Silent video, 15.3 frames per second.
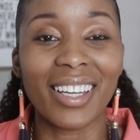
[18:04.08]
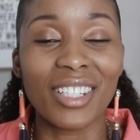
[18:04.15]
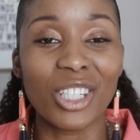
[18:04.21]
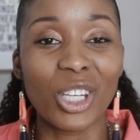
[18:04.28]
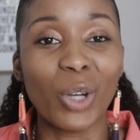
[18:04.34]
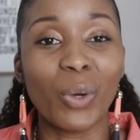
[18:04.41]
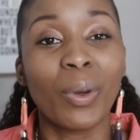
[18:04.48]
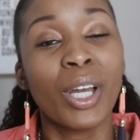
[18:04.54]
And
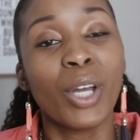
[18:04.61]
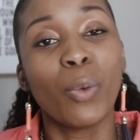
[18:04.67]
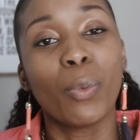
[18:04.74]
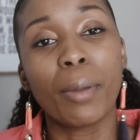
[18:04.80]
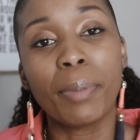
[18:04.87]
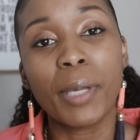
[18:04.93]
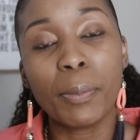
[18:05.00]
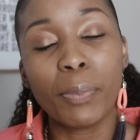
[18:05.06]
so
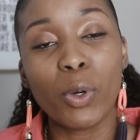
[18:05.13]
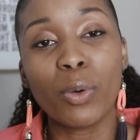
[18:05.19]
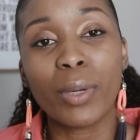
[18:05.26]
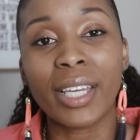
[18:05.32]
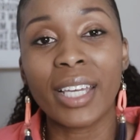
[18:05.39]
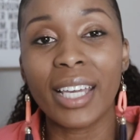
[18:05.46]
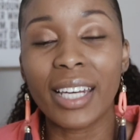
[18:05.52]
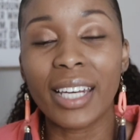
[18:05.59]
when people
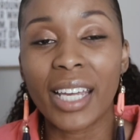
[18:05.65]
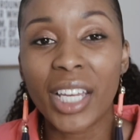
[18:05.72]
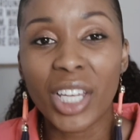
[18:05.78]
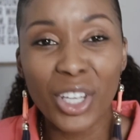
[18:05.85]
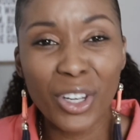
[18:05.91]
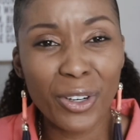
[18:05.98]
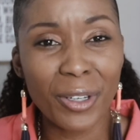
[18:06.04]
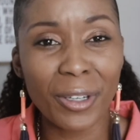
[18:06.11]
can
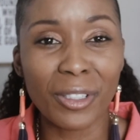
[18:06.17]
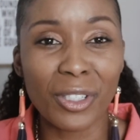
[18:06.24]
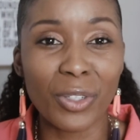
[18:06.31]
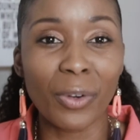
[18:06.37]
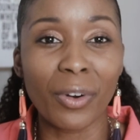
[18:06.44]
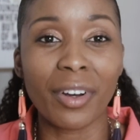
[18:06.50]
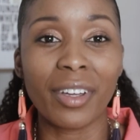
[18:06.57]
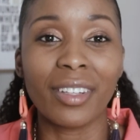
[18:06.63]
hear your
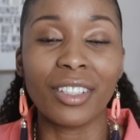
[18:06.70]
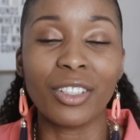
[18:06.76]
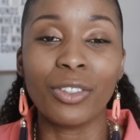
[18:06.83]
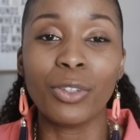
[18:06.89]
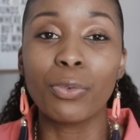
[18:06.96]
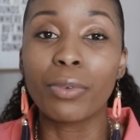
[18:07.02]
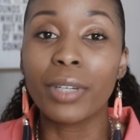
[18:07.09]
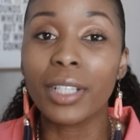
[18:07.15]
story, then
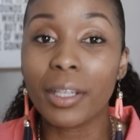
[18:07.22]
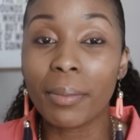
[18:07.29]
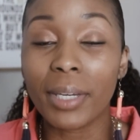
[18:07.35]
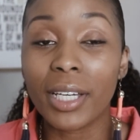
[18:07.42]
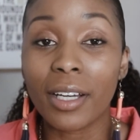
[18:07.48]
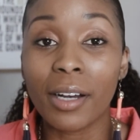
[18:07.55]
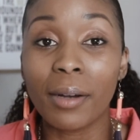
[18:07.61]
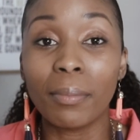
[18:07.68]
you really
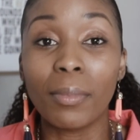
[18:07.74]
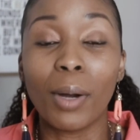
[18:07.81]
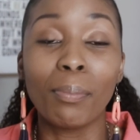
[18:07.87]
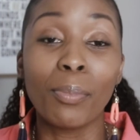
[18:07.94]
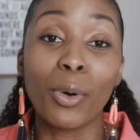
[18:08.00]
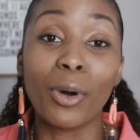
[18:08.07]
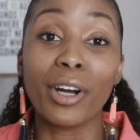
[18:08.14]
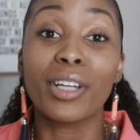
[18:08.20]
become
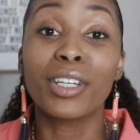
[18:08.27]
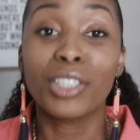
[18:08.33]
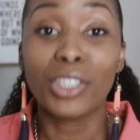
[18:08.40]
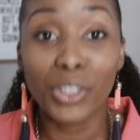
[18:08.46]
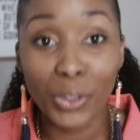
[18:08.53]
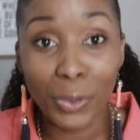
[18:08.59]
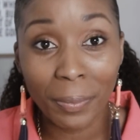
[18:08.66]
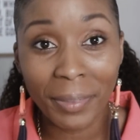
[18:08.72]
more
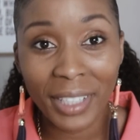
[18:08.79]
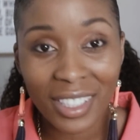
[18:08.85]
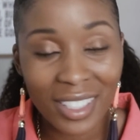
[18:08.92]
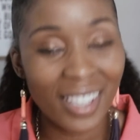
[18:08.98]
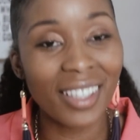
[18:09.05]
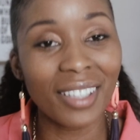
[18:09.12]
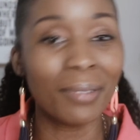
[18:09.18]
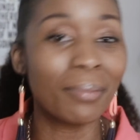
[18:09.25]
human
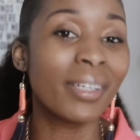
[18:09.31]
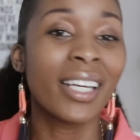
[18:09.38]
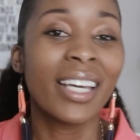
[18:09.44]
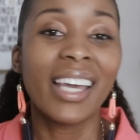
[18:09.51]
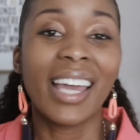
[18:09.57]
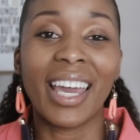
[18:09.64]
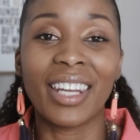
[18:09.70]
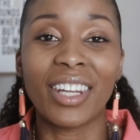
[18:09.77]
to them
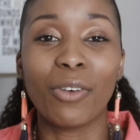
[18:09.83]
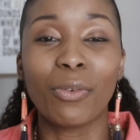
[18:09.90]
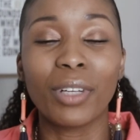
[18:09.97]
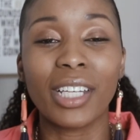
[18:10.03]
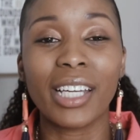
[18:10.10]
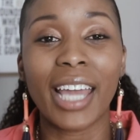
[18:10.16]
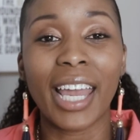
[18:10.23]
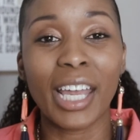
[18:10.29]
and they're
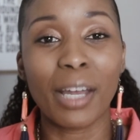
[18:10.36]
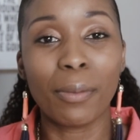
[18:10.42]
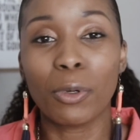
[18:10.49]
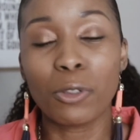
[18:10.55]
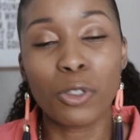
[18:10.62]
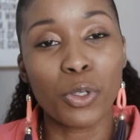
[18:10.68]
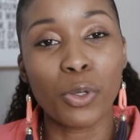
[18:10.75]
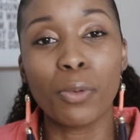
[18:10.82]
really
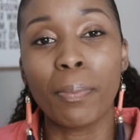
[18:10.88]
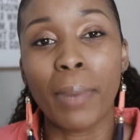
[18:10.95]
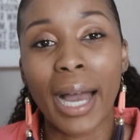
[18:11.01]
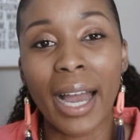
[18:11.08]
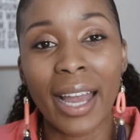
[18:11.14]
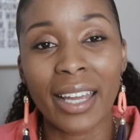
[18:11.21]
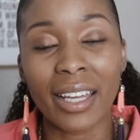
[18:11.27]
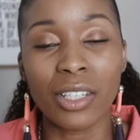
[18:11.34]
able to
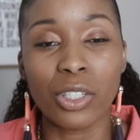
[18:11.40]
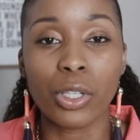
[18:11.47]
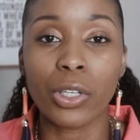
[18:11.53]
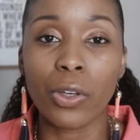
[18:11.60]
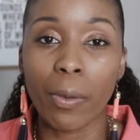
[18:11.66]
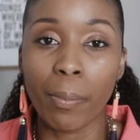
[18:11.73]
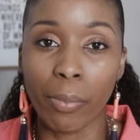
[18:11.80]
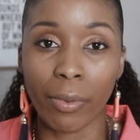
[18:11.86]
buy into
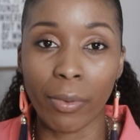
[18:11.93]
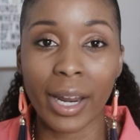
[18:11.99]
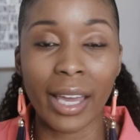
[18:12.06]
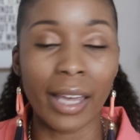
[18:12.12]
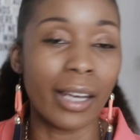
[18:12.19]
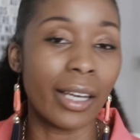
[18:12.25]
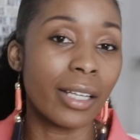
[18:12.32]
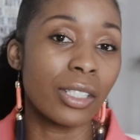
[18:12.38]
your
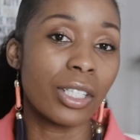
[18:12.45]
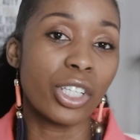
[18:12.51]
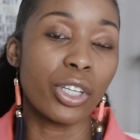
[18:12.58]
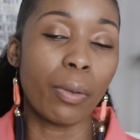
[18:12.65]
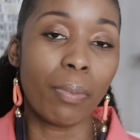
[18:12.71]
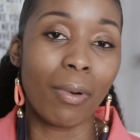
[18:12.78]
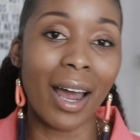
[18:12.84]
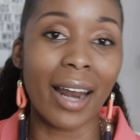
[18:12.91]
brand, into
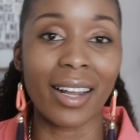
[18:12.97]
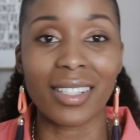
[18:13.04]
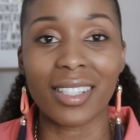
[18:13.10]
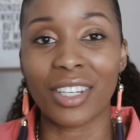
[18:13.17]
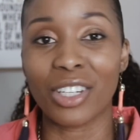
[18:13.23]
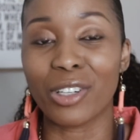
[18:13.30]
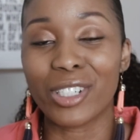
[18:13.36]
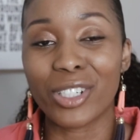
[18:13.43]
your products
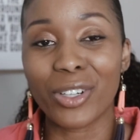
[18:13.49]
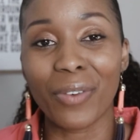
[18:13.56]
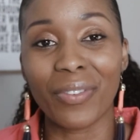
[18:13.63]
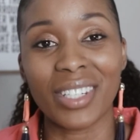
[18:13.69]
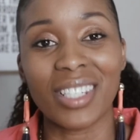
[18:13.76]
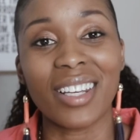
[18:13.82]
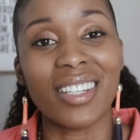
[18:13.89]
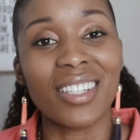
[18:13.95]
and your
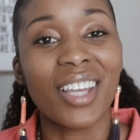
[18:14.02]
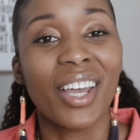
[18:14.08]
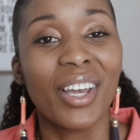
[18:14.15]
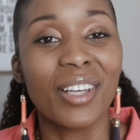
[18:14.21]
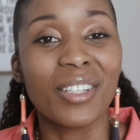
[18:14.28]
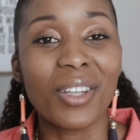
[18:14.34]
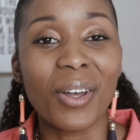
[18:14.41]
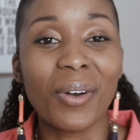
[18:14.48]
services.
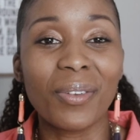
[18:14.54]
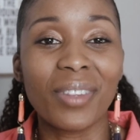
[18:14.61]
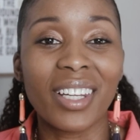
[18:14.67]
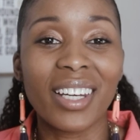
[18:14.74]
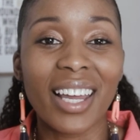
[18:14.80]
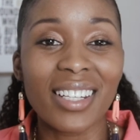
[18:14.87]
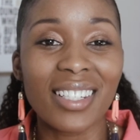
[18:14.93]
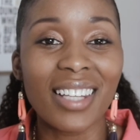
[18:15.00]
So the
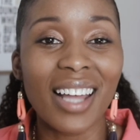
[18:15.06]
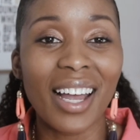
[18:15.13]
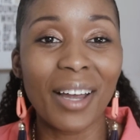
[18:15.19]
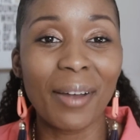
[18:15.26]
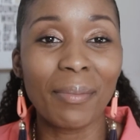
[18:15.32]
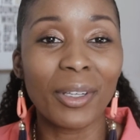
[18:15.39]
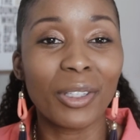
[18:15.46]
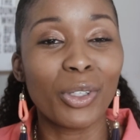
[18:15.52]
next
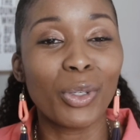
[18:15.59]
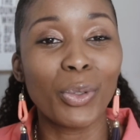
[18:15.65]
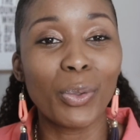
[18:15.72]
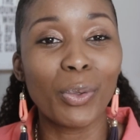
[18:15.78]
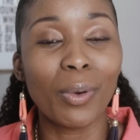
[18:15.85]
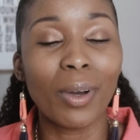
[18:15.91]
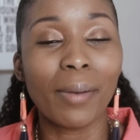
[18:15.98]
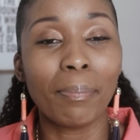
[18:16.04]
time
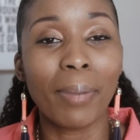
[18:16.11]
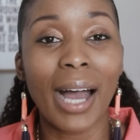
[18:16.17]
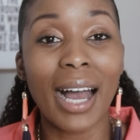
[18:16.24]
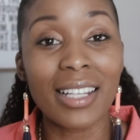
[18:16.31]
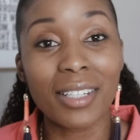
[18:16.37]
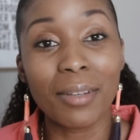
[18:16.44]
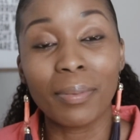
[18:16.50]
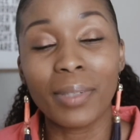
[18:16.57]
you
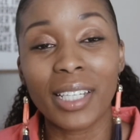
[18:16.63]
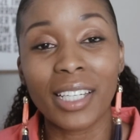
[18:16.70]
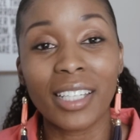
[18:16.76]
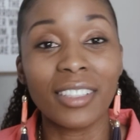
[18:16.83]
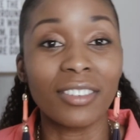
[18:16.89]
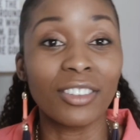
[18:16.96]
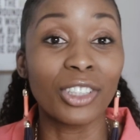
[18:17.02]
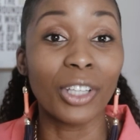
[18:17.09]

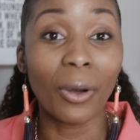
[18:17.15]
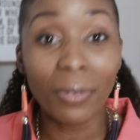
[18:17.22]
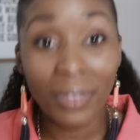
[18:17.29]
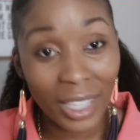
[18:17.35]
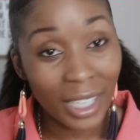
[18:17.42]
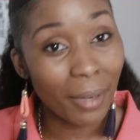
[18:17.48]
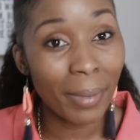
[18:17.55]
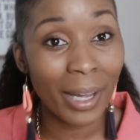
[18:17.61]
possibly don't
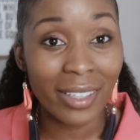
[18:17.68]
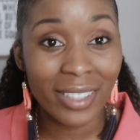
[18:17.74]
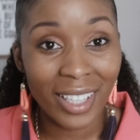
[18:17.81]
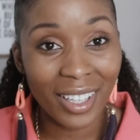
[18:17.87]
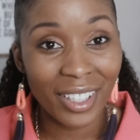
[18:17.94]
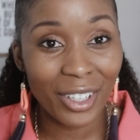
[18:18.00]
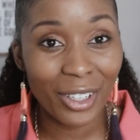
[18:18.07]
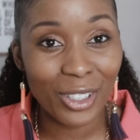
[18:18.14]
think about
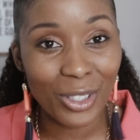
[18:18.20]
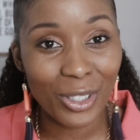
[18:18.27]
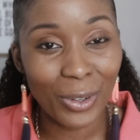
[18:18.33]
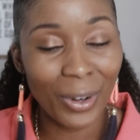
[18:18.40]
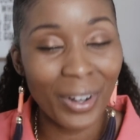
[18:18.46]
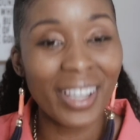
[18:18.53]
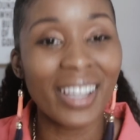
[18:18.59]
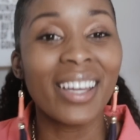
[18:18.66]
telling your
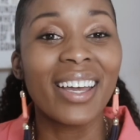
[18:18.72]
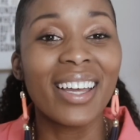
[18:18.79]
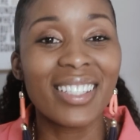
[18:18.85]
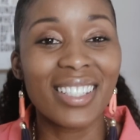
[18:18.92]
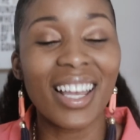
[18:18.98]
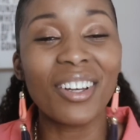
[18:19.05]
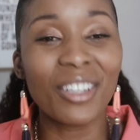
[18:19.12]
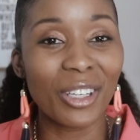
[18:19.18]
story,
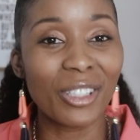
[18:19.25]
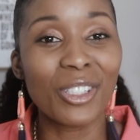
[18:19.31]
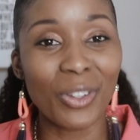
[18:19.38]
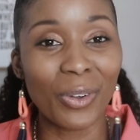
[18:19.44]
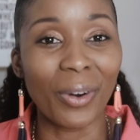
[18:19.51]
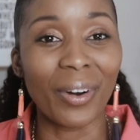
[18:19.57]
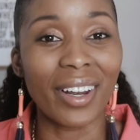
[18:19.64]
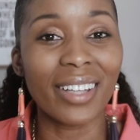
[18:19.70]
tell your
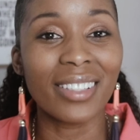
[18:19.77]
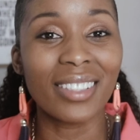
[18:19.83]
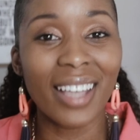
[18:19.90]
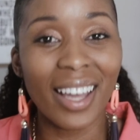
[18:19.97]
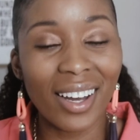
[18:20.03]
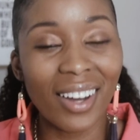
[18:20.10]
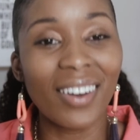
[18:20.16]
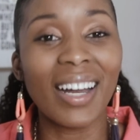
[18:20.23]
story.
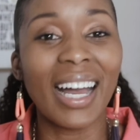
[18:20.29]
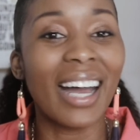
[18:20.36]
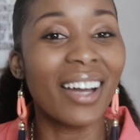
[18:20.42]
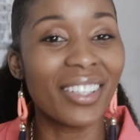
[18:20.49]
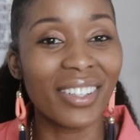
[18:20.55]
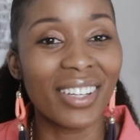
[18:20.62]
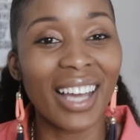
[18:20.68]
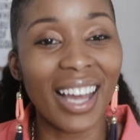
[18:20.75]
Tell how
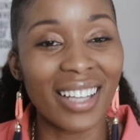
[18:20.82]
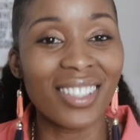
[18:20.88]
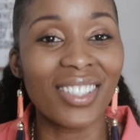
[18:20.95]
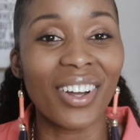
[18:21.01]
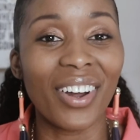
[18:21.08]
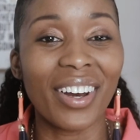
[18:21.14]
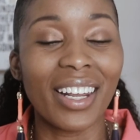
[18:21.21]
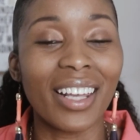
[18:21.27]
you got
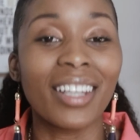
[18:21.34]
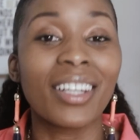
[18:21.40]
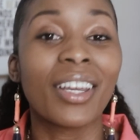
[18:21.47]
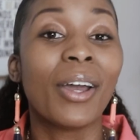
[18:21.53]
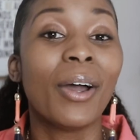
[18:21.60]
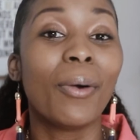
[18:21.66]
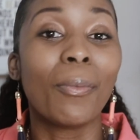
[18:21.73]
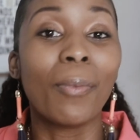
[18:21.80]
started,
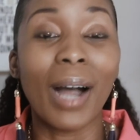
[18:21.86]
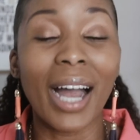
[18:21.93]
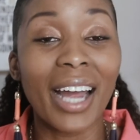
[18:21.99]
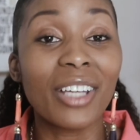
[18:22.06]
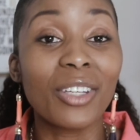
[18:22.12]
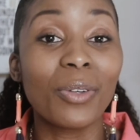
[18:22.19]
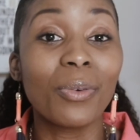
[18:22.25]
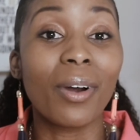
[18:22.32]
why
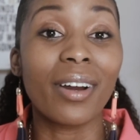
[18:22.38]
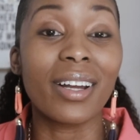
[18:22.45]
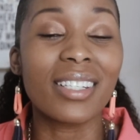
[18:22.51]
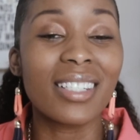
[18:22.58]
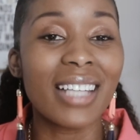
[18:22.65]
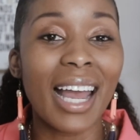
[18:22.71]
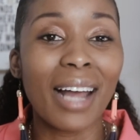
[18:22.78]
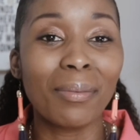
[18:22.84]
you are
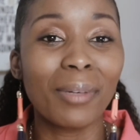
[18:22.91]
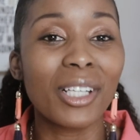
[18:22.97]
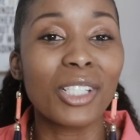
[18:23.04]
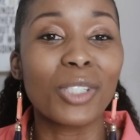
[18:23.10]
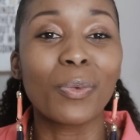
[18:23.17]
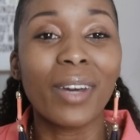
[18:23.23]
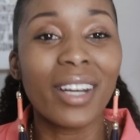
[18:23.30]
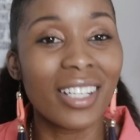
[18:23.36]

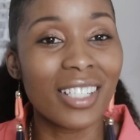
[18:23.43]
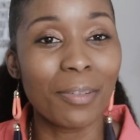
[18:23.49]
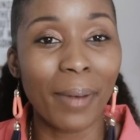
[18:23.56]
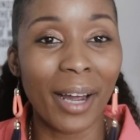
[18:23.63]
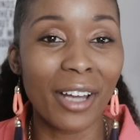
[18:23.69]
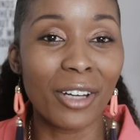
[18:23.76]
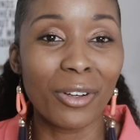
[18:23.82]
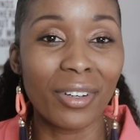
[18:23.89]
established, what
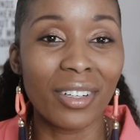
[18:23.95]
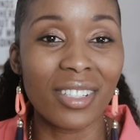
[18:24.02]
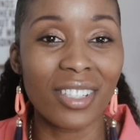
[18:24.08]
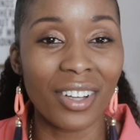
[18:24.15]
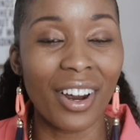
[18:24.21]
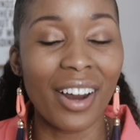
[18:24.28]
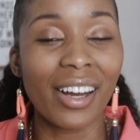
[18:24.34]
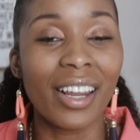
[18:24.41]
inspired you to
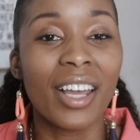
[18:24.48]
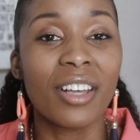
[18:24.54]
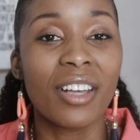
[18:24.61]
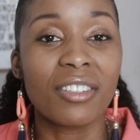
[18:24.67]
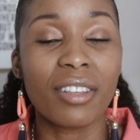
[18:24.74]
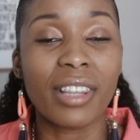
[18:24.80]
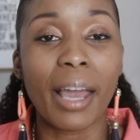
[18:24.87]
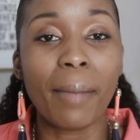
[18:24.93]
start
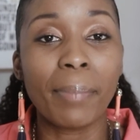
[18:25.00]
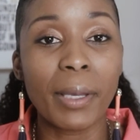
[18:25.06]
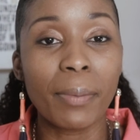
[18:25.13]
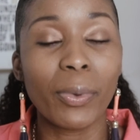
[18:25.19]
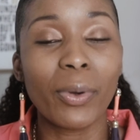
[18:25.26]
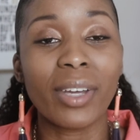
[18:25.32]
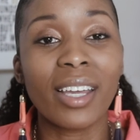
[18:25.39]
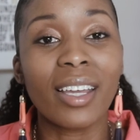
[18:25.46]
so that
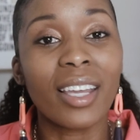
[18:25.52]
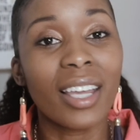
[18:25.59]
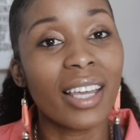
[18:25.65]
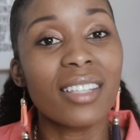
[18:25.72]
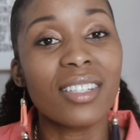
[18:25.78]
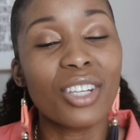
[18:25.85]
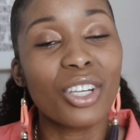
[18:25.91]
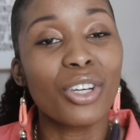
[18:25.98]
people can
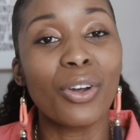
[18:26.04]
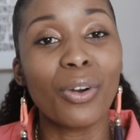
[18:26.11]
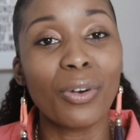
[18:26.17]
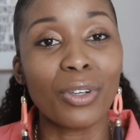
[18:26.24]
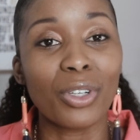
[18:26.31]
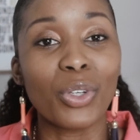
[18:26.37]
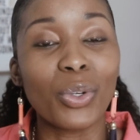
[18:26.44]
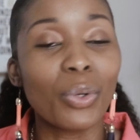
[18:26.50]
get to know
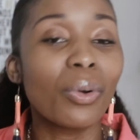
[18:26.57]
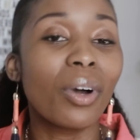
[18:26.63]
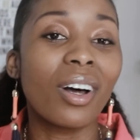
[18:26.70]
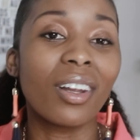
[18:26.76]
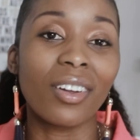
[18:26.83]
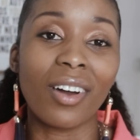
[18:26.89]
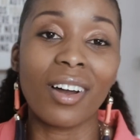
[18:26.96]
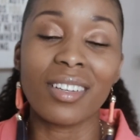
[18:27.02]
you
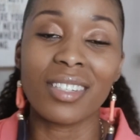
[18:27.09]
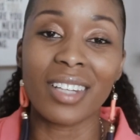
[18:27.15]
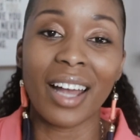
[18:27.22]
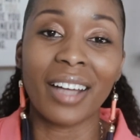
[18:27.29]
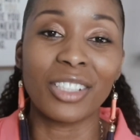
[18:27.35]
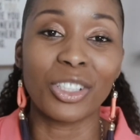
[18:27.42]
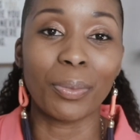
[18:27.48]
alongside